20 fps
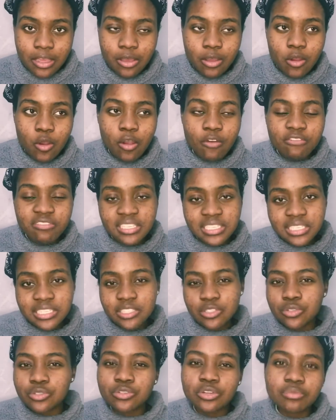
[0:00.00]
Obviously,
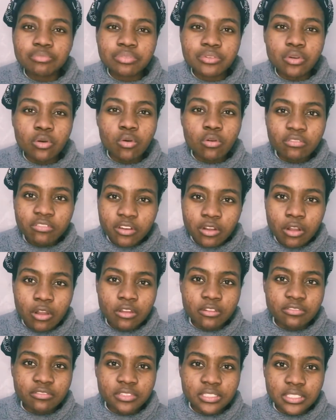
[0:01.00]
do not be
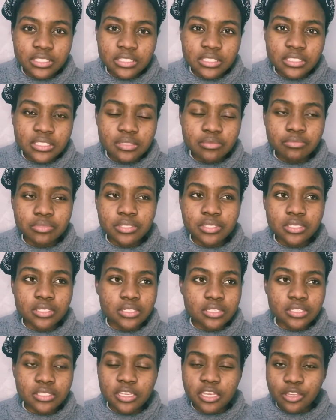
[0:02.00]
overconfident,
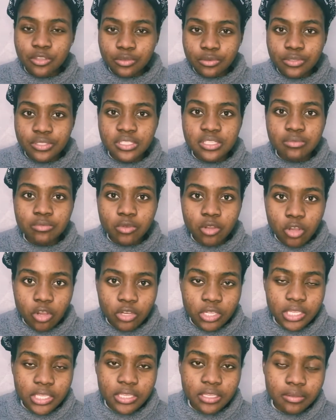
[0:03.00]
because yeah, you'll seem
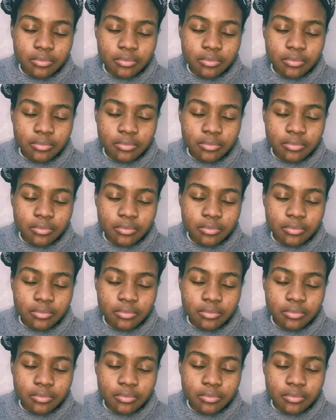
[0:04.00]
cocky,